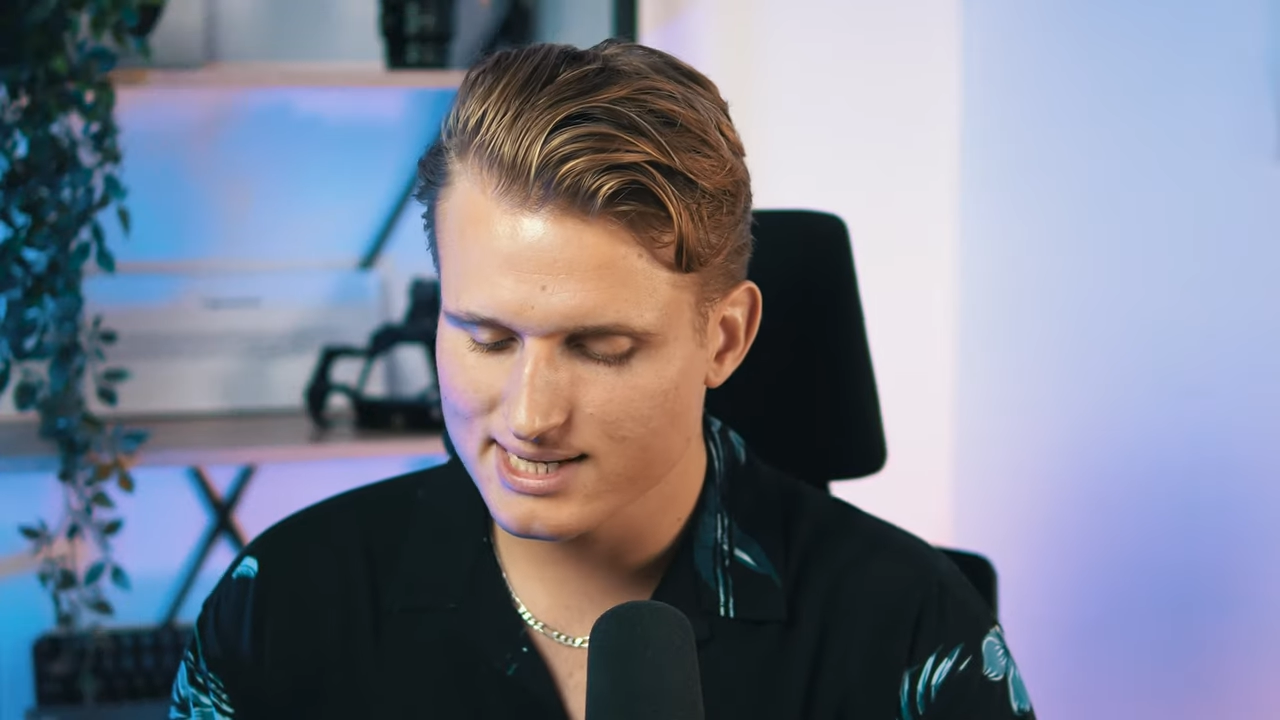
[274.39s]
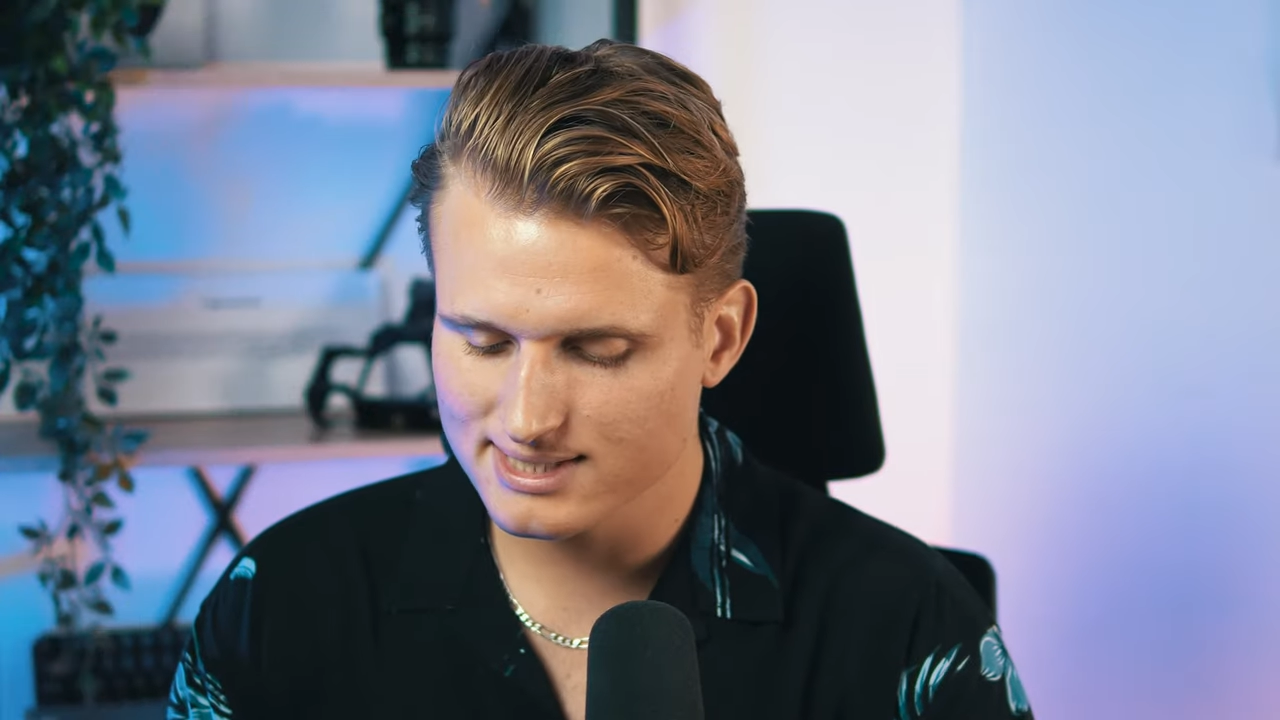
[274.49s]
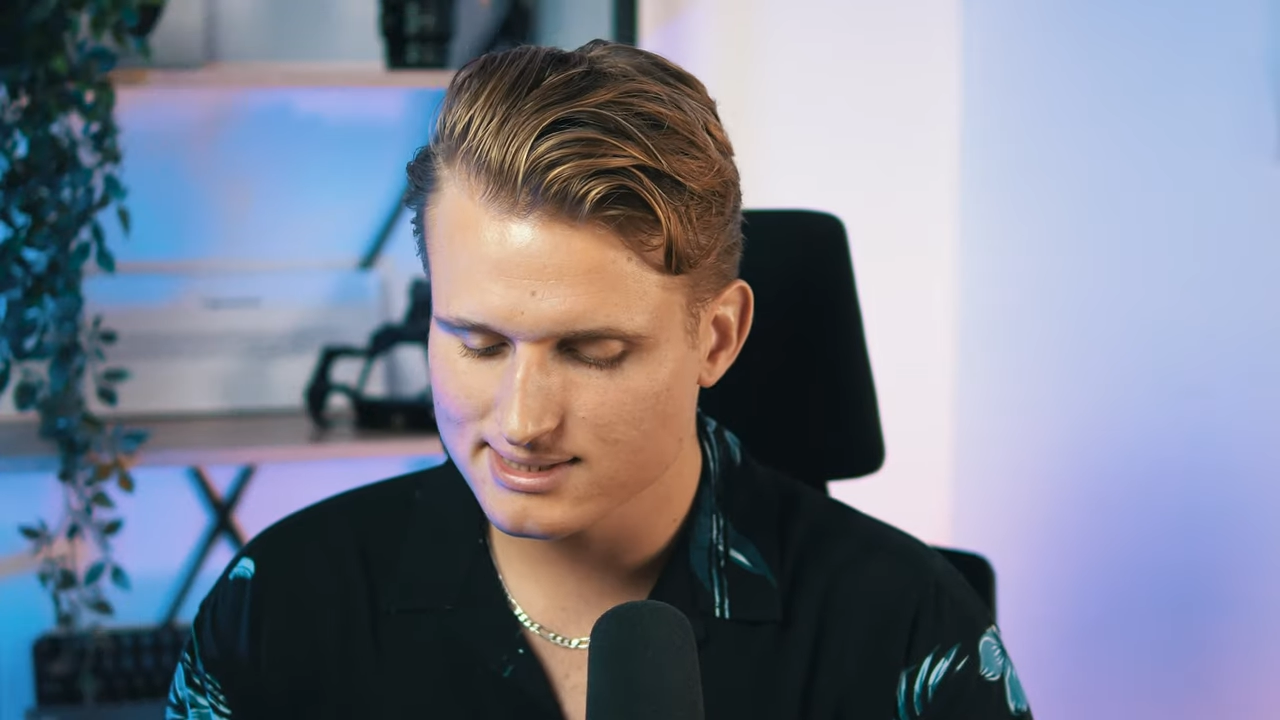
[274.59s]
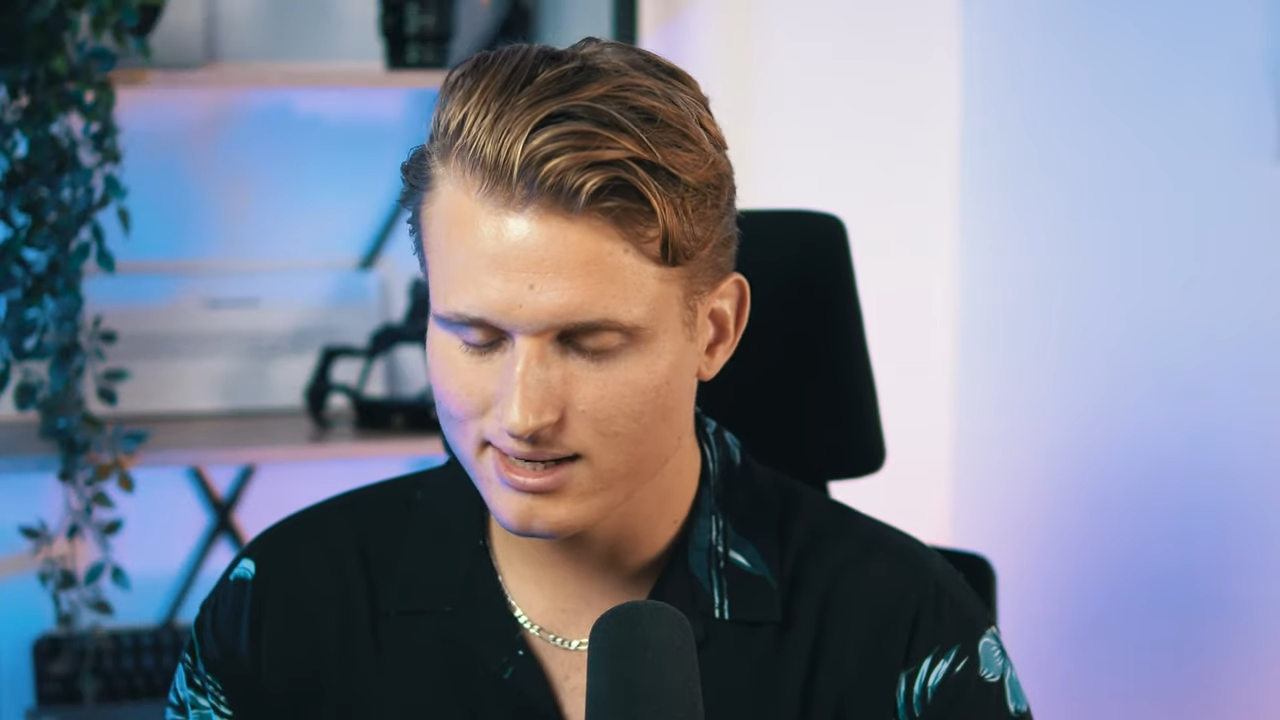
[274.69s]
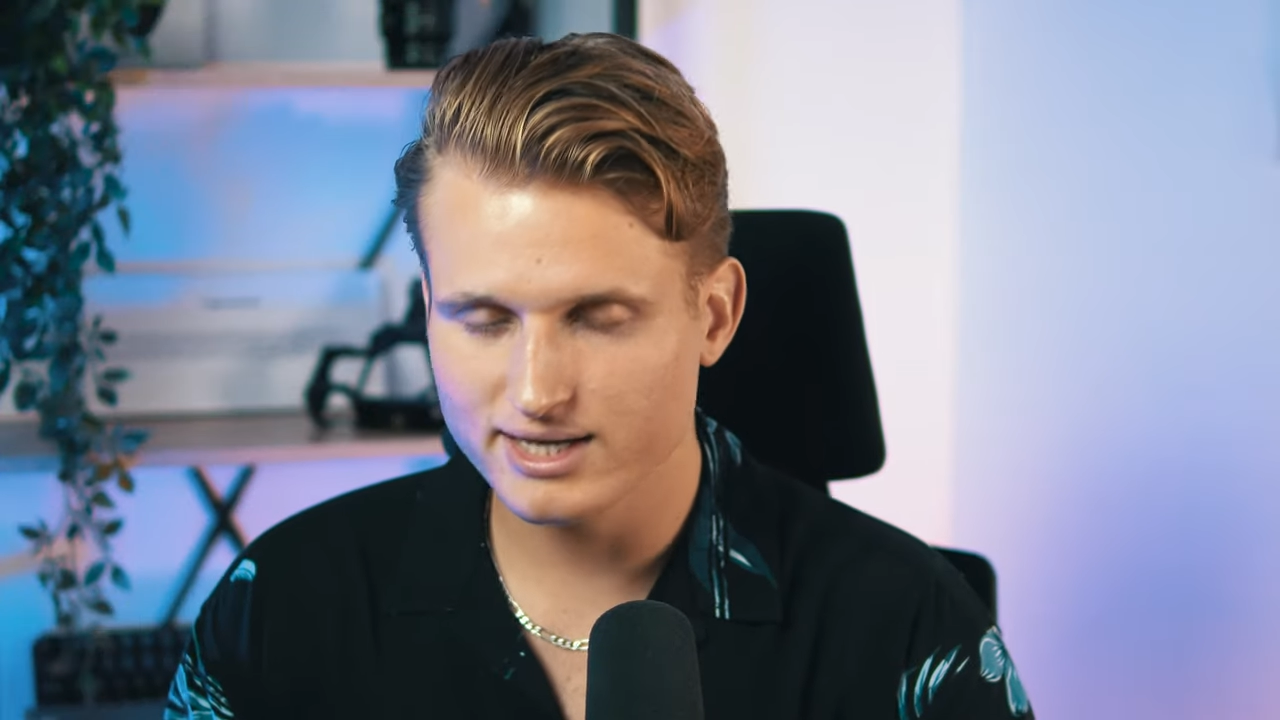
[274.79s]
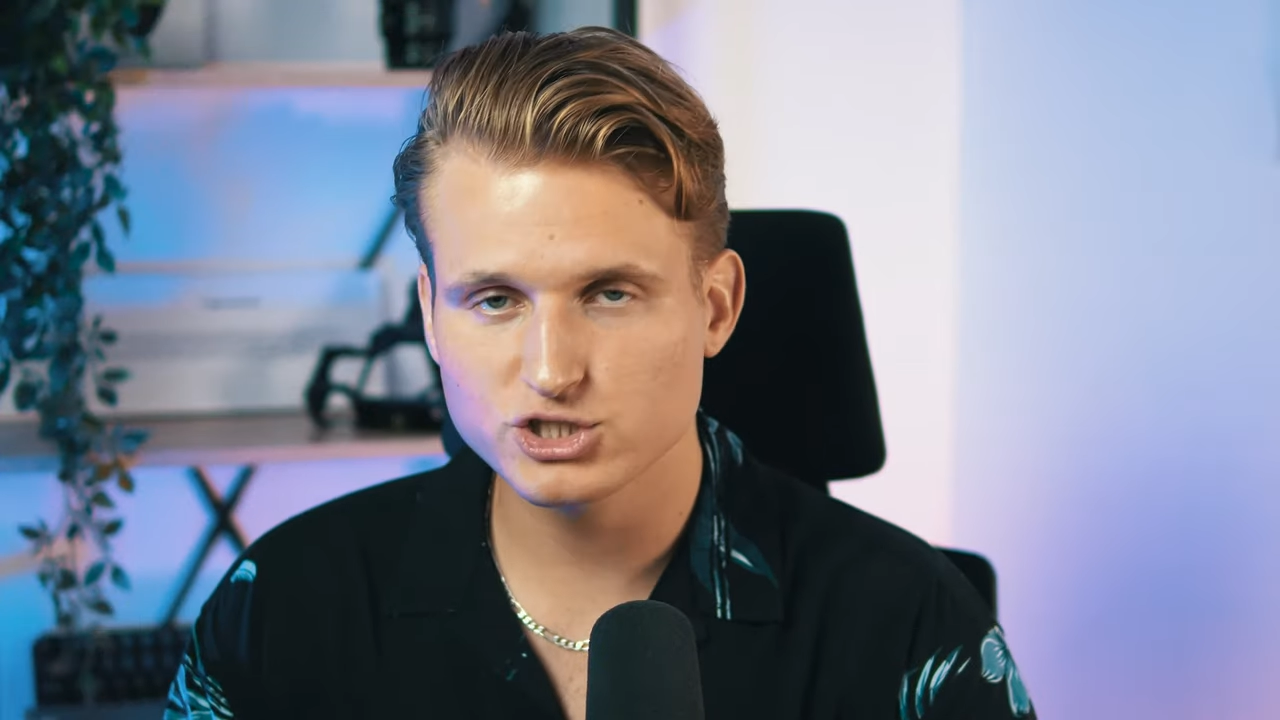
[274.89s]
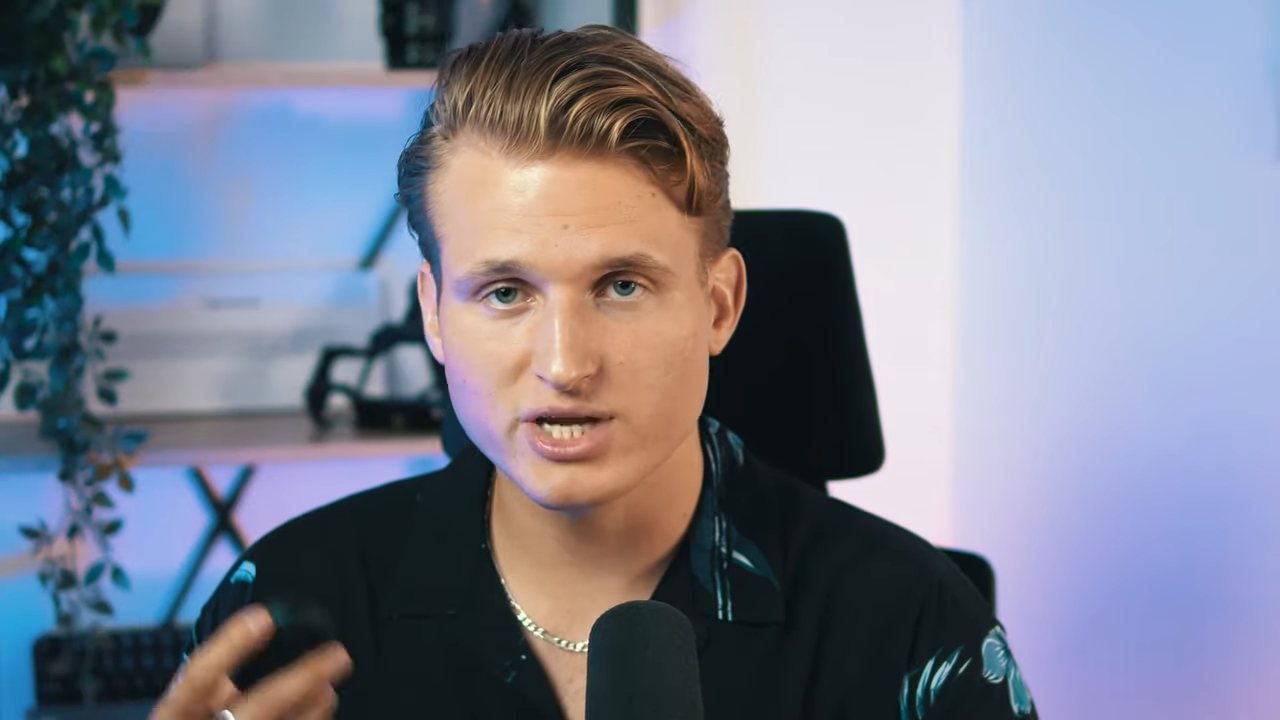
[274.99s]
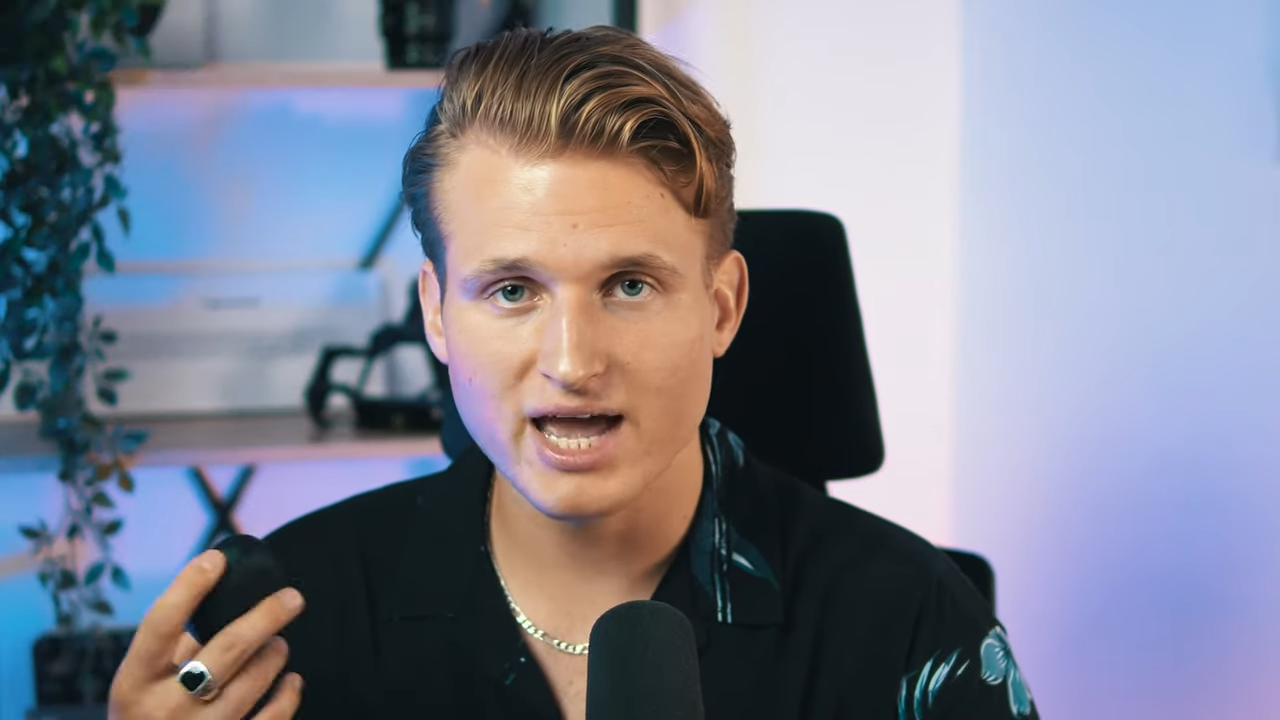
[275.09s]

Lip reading: cancellation